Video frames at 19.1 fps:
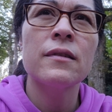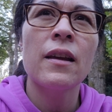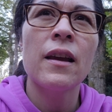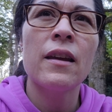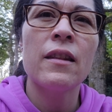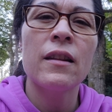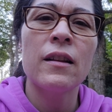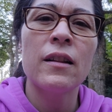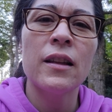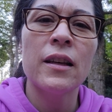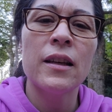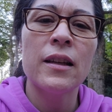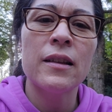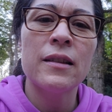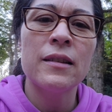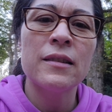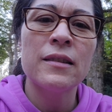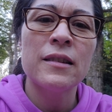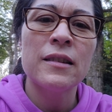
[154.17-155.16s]
lid,
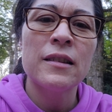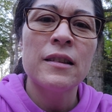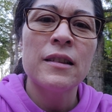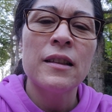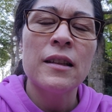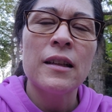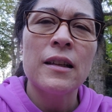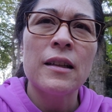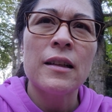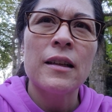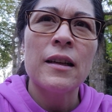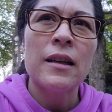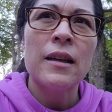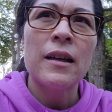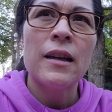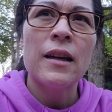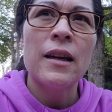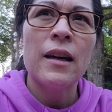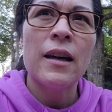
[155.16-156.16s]

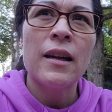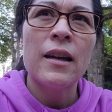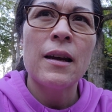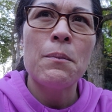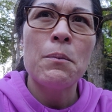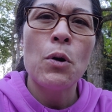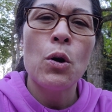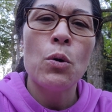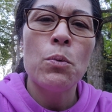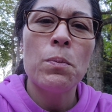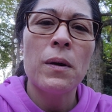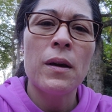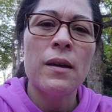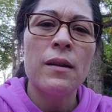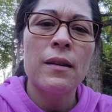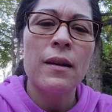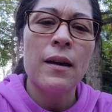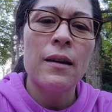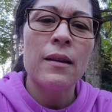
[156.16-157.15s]
and I'm
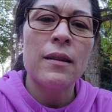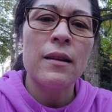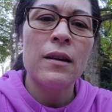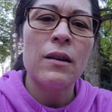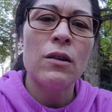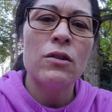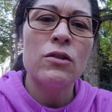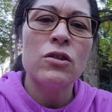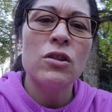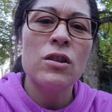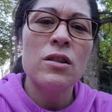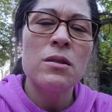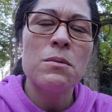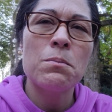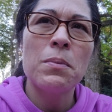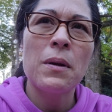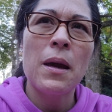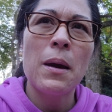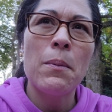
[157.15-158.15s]
hoping that they'll just
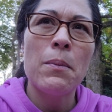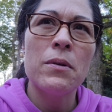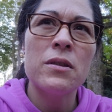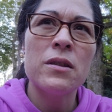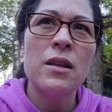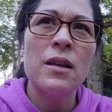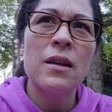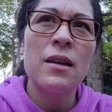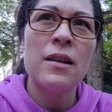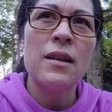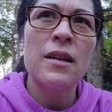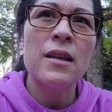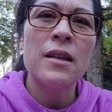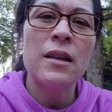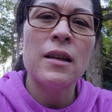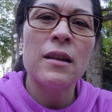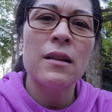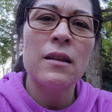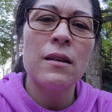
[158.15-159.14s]
be able to eat
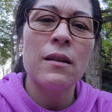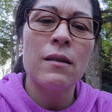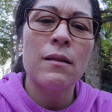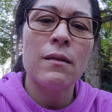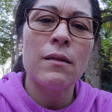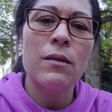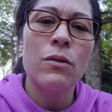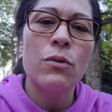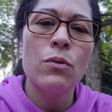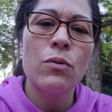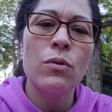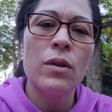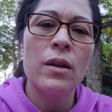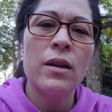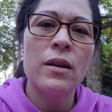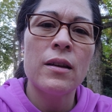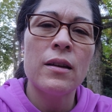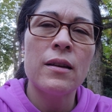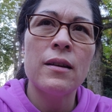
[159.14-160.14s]
it through
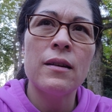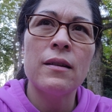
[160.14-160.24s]
the